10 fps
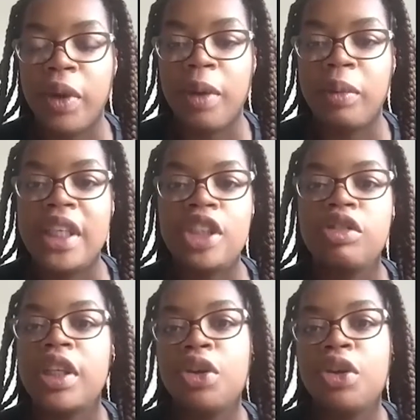where we
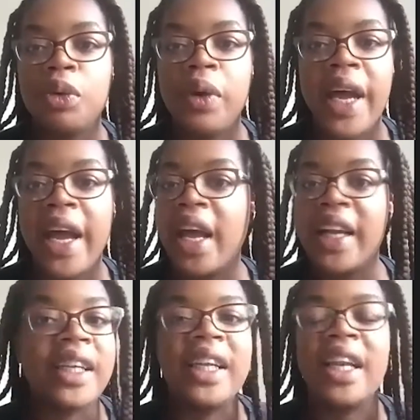literally Google
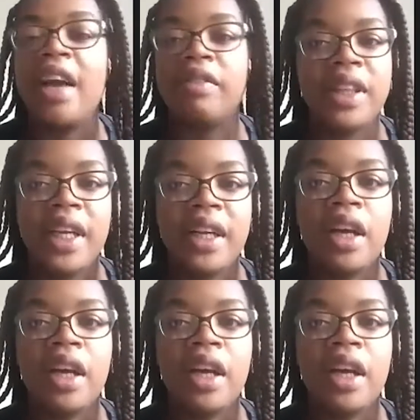any and everything.